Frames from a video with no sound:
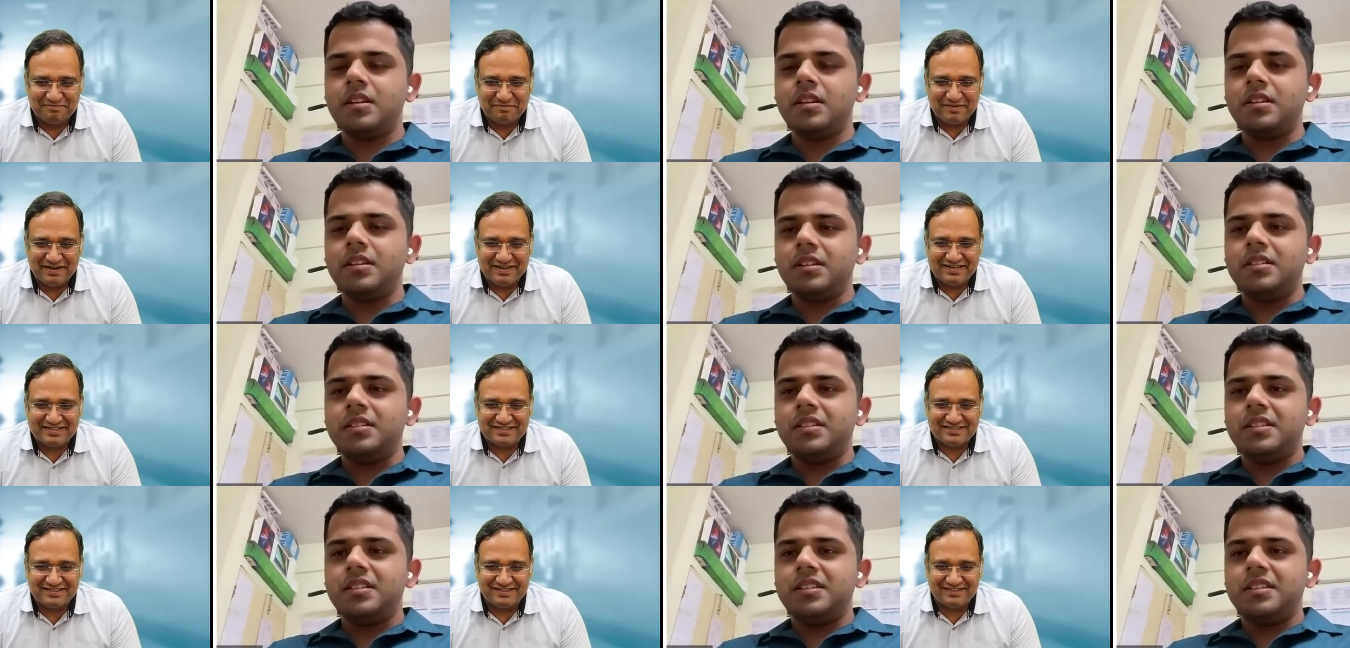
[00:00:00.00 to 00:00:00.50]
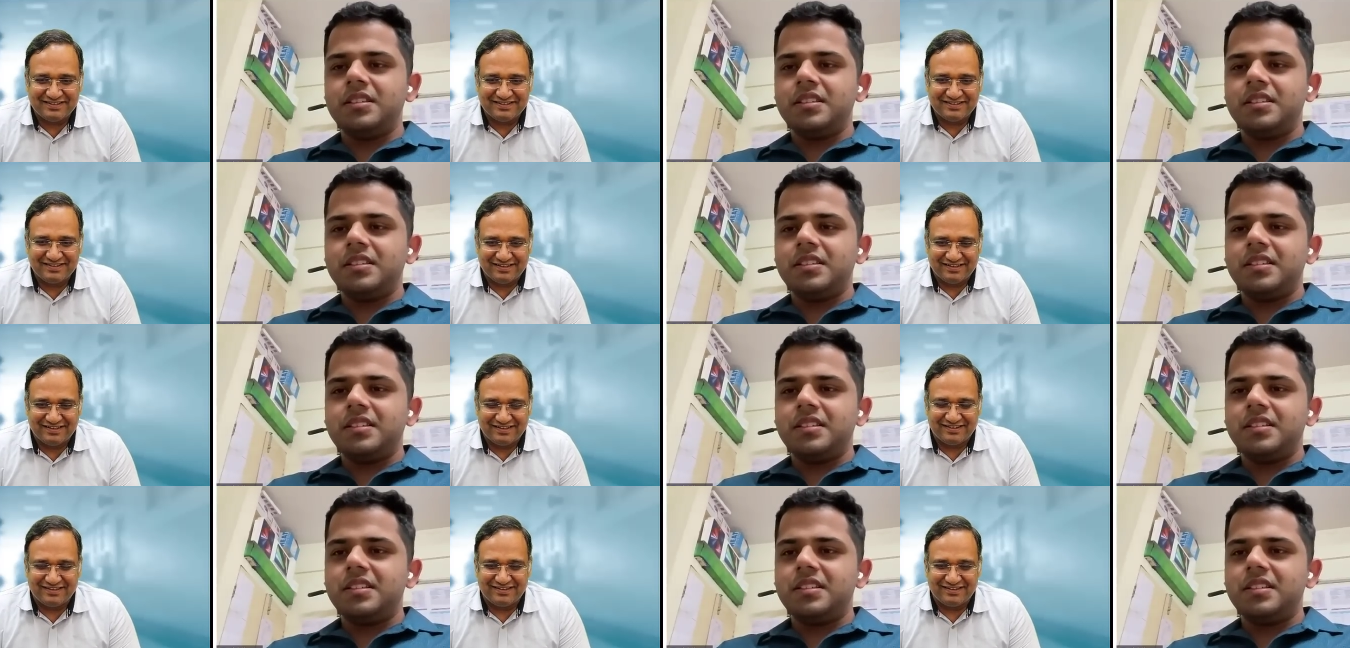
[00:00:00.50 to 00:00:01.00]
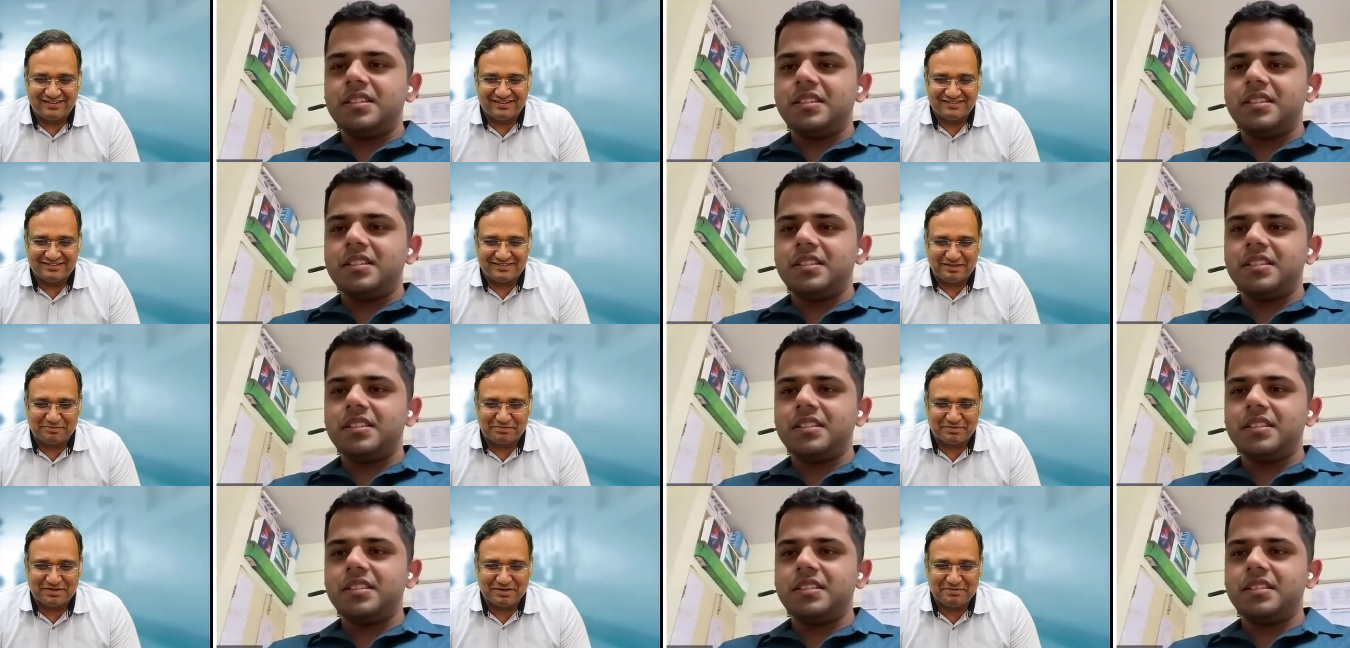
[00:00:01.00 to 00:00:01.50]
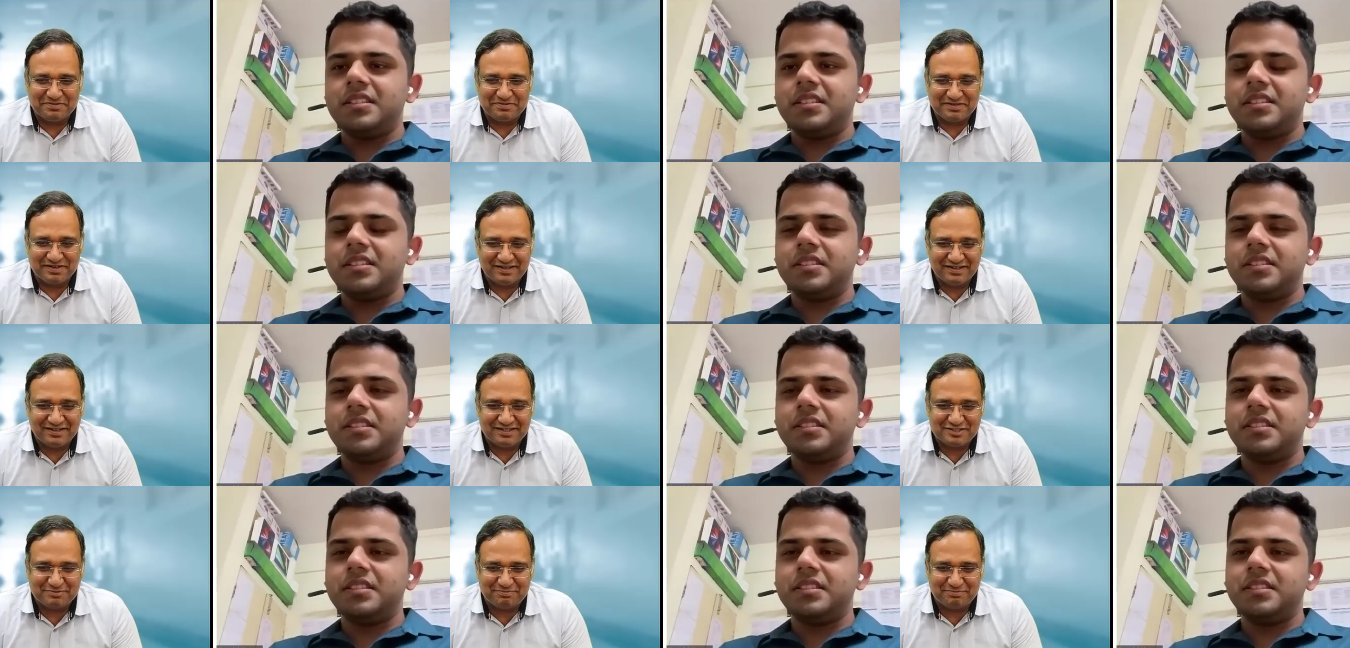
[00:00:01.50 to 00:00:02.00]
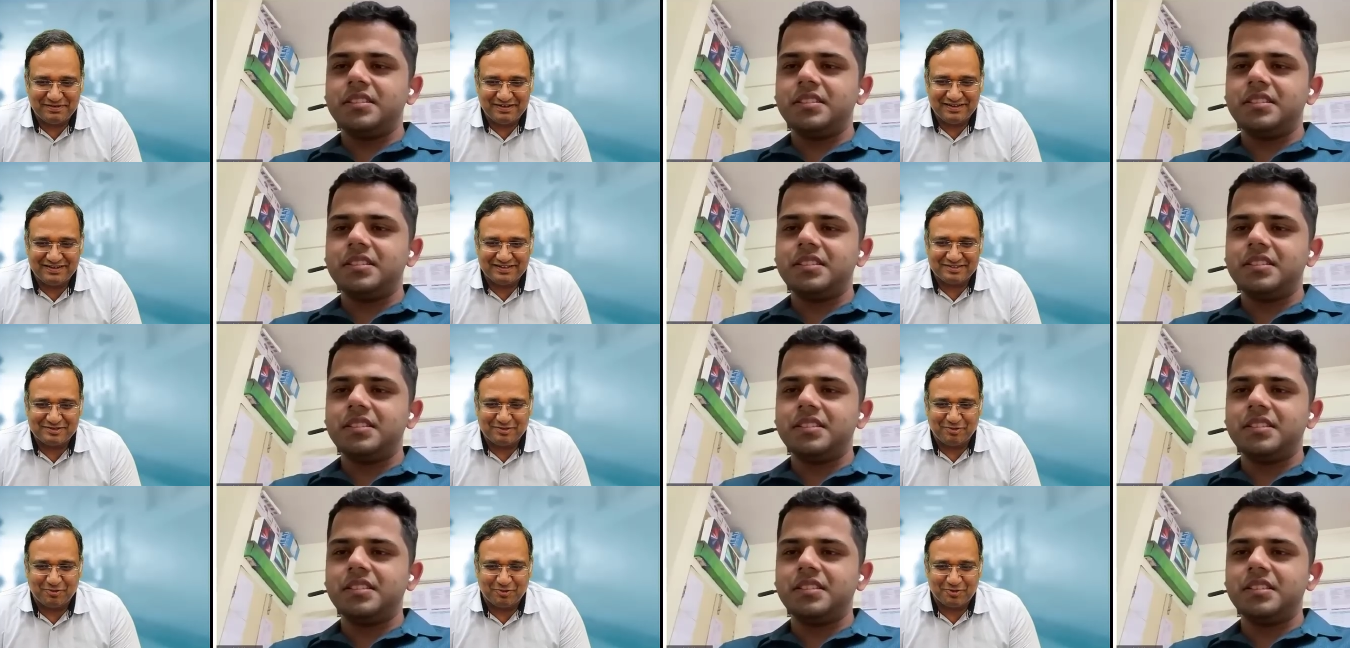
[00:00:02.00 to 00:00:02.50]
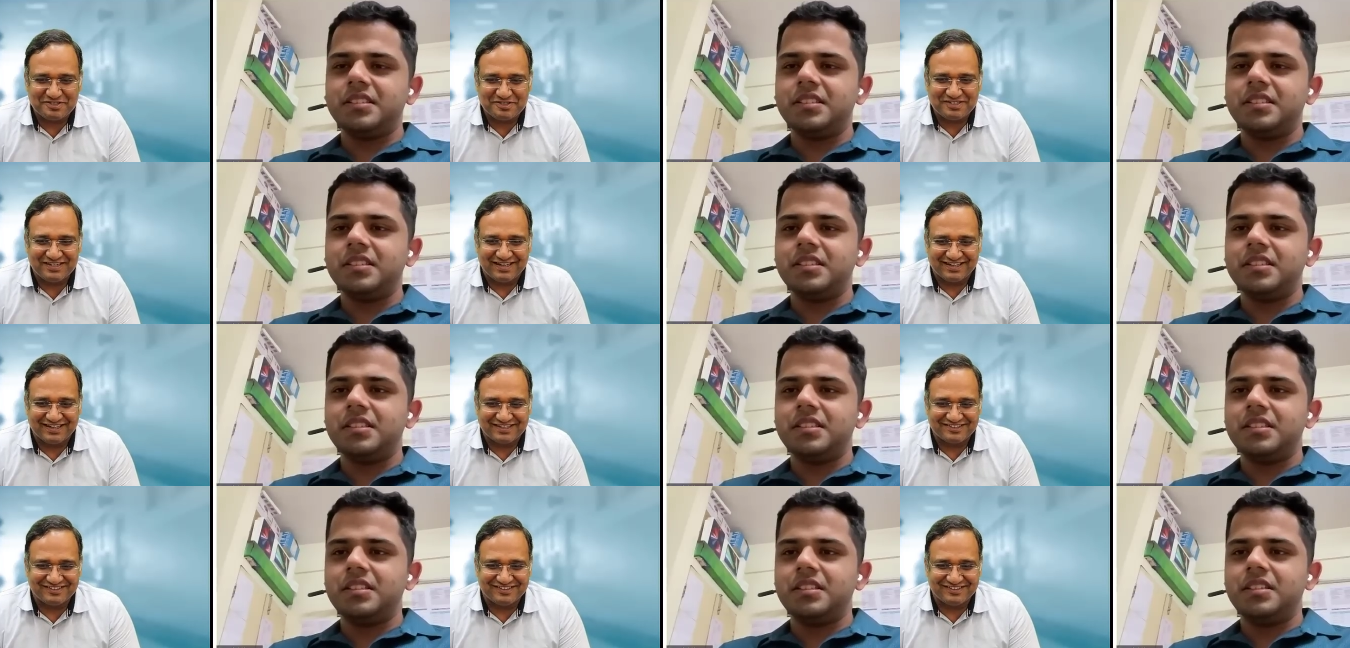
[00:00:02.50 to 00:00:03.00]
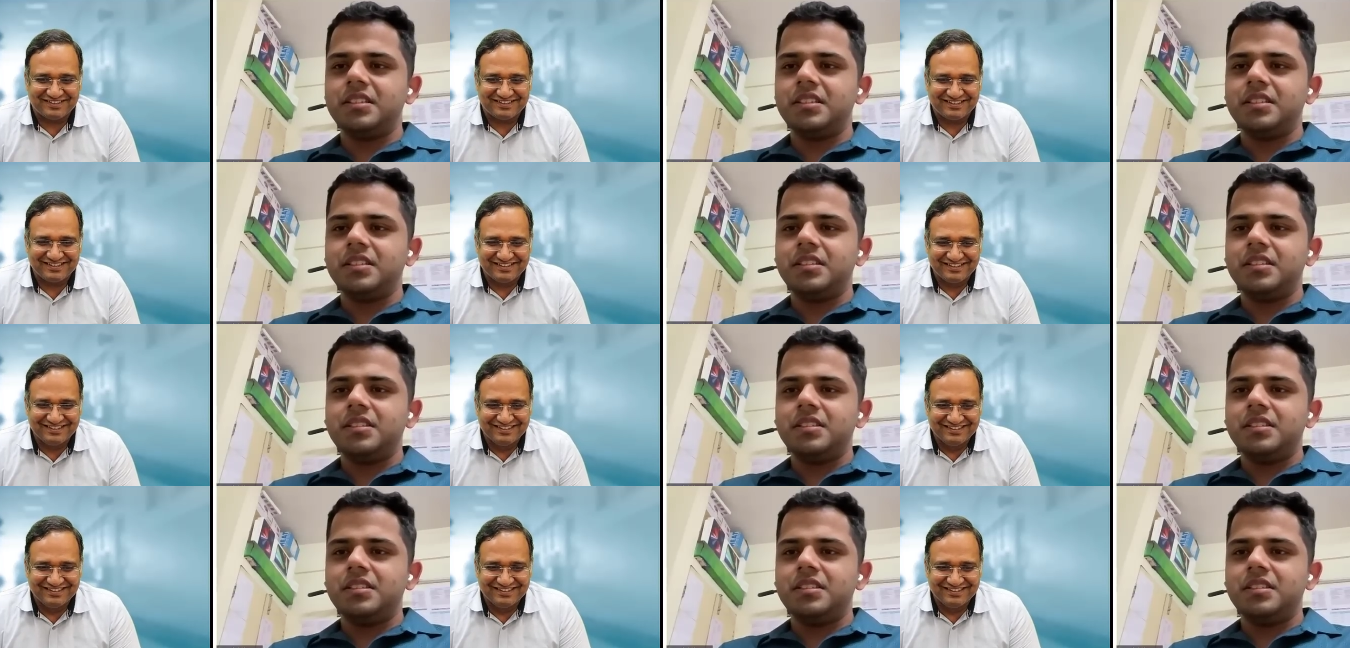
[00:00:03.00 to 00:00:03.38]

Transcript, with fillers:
Speaker 1: medicine, uh, subscription and speed is a ocean actually.